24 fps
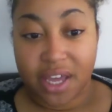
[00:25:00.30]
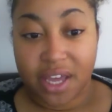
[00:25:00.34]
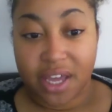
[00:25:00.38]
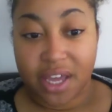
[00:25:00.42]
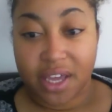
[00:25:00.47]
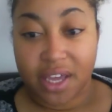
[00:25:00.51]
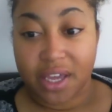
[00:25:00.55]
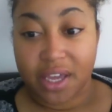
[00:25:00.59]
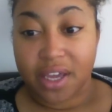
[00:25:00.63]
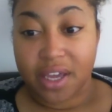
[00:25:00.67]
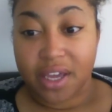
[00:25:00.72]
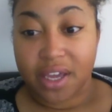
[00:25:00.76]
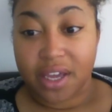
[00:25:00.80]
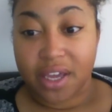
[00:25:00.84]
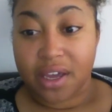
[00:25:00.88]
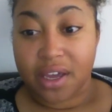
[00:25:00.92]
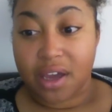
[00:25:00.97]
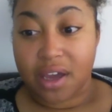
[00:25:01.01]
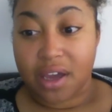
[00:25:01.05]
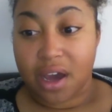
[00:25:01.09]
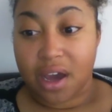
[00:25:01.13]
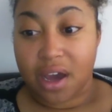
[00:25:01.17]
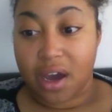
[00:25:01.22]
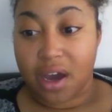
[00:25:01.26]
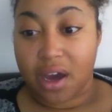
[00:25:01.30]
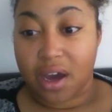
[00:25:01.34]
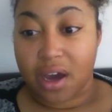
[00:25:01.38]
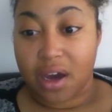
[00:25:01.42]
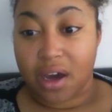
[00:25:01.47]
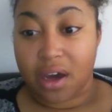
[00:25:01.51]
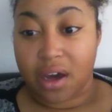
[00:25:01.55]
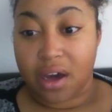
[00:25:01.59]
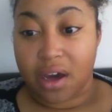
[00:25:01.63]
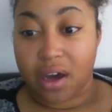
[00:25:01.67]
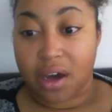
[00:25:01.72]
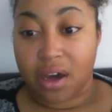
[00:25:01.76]
like
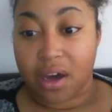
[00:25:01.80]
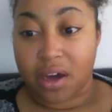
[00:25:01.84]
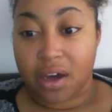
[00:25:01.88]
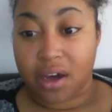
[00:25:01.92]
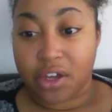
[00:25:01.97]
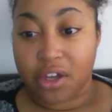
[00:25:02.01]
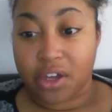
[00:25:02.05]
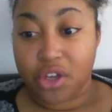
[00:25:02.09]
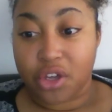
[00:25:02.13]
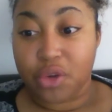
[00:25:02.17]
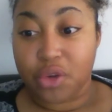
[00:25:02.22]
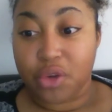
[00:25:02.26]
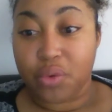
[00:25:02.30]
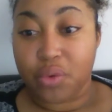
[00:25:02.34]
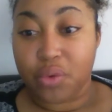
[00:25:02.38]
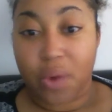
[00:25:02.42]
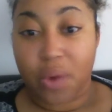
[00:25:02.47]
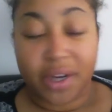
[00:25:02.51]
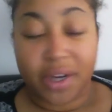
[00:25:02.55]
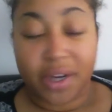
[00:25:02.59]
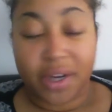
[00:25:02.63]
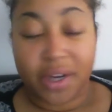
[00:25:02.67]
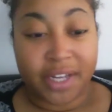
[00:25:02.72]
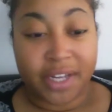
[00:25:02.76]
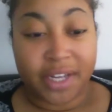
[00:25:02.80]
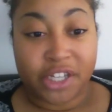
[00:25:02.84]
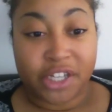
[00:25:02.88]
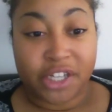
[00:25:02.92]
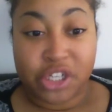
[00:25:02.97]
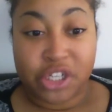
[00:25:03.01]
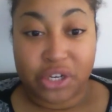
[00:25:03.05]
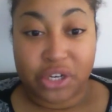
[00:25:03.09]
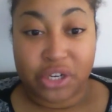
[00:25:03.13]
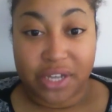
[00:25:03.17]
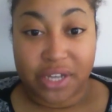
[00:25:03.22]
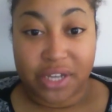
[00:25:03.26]
uh, you want to get
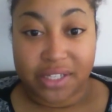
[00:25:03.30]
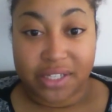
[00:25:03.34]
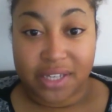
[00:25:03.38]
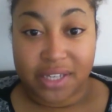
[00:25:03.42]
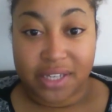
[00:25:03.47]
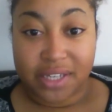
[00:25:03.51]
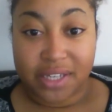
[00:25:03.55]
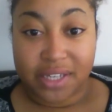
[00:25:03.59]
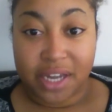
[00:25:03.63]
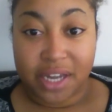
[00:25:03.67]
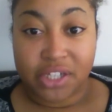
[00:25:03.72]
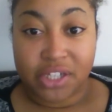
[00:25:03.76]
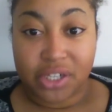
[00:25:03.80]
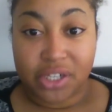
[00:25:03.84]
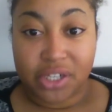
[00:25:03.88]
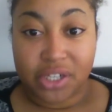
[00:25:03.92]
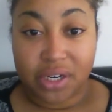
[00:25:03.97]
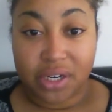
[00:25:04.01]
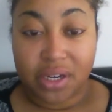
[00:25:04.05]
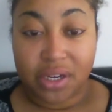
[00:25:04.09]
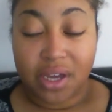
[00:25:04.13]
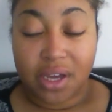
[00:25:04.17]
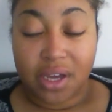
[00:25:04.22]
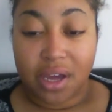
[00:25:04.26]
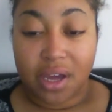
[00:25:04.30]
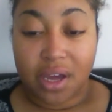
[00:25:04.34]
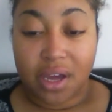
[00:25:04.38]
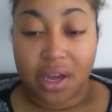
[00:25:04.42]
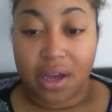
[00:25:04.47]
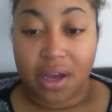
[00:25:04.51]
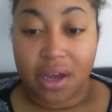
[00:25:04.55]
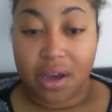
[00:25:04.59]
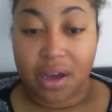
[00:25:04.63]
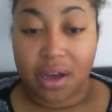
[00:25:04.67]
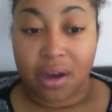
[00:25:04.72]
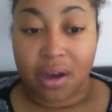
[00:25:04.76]
to your destination.
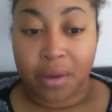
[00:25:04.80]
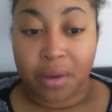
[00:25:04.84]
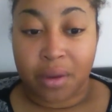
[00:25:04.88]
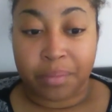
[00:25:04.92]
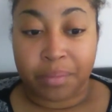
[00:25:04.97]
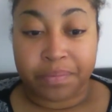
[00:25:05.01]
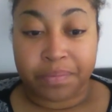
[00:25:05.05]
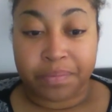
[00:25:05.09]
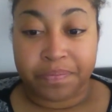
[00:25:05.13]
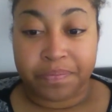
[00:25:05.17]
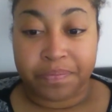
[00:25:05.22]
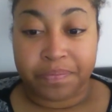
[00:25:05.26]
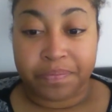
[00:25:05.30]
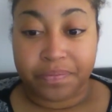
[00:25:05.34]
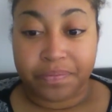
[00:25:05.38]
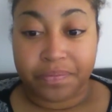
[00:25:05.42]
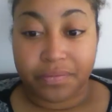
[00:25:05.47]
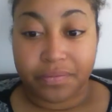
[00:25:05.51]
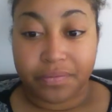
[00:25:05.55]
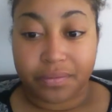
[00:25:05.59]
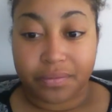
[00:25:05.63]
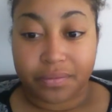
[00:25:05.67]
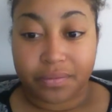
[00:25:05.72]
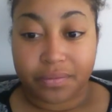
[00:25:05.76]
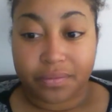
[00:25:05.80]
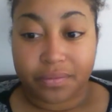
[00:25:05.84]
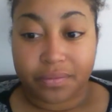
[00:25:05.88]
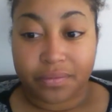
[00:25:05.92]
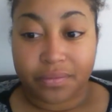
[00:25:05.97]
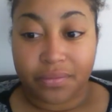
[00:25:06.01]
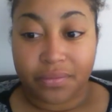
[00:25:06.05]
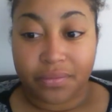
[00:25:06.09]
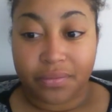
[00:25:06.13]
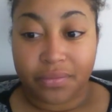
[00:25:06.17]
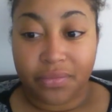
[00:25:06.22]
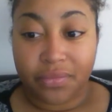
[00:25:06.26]
Um,
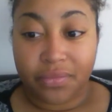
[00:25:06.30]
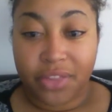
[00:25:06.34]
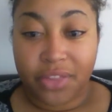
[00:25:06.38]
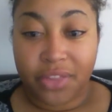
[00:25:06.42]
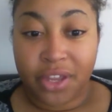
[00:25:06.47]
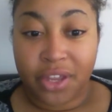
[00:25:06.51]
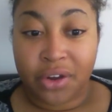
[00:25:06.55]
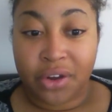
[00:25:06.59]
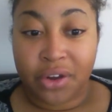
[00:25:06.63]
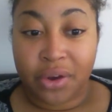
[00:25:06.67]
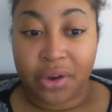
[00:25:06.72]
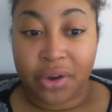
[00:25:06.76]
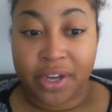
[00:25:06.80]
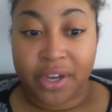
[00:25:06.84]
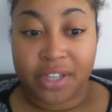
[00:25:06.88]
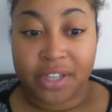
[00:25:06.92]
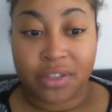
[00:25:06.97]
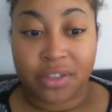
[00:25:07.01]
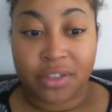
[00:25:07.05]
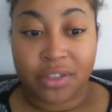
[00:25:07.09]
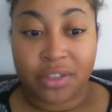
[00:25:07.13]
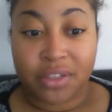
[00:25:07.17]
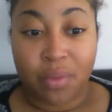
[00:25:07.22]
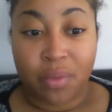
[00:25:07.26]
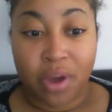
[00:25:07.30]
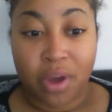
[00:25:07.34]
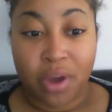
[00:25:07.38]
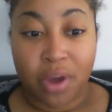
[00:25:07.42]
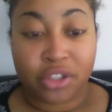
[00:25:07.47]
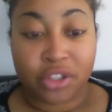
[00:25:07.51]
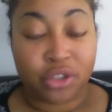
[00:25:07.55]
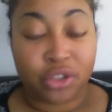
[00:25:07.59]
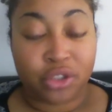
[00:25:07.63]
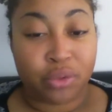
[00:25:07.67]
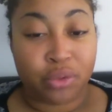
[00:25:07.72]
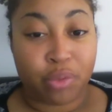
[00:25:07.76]
you know, he doesn't
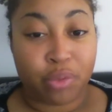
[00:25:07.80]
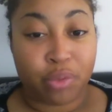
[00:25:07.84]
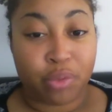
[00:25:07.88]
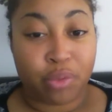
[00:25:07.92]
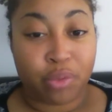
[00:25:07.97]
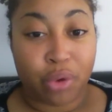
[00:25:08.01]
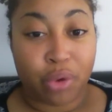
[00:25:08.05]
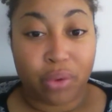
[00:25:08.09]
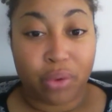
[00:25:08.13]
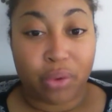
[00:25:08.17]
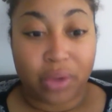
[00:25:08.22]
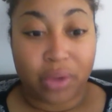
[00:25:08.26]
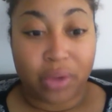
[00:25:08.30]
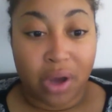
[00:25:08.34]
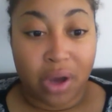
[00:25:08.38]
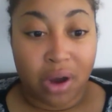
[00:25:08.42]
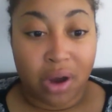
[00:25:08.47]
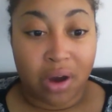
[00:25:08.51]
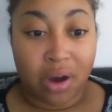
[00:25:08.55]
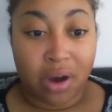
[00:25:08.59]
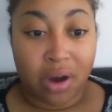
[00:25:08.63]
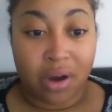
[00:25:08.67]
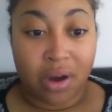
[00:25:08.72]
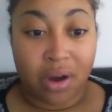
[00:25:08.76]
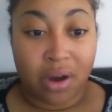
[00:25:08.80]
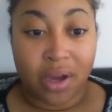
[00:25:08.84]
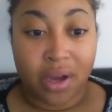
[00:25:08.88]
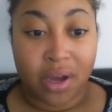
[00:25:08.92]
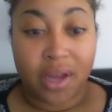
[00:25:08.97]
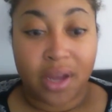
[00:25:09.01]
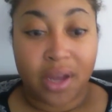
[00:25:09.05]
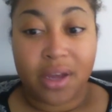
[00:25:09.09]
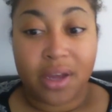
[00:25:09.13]
want to prolong